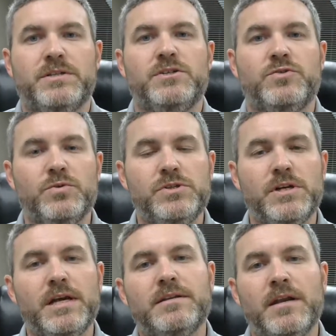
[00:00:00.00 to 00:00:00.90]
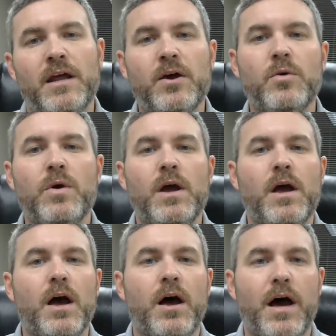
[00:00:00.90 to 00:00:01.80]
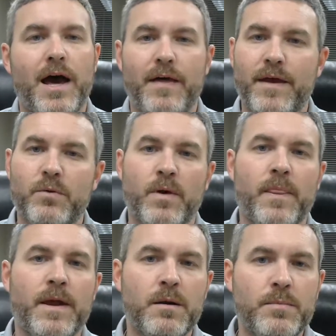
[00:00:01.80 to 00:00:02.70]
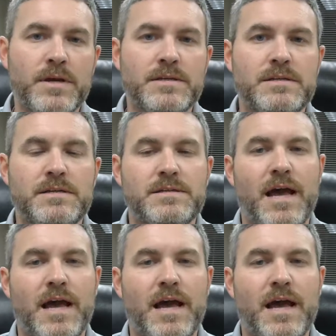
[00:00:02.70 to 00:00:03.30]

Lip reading: I just want you to get to know how they run their business.